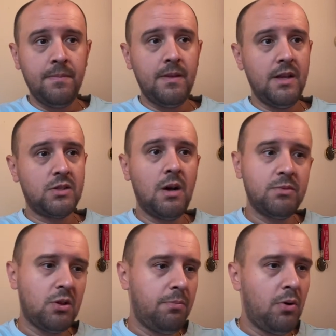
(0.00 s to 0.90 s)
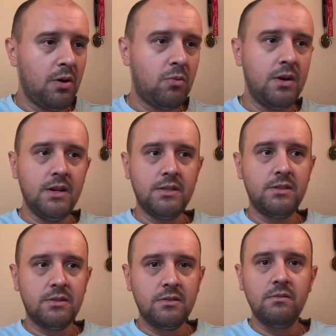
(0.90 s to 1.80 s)
it's come to the point where
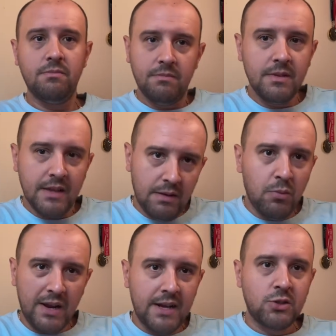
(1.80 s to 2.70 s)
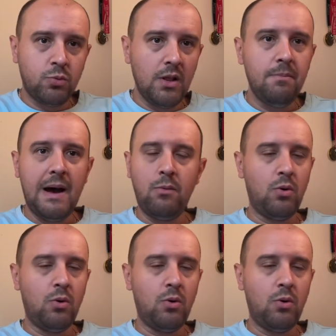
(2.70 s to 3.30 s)
it's where it gets really bad,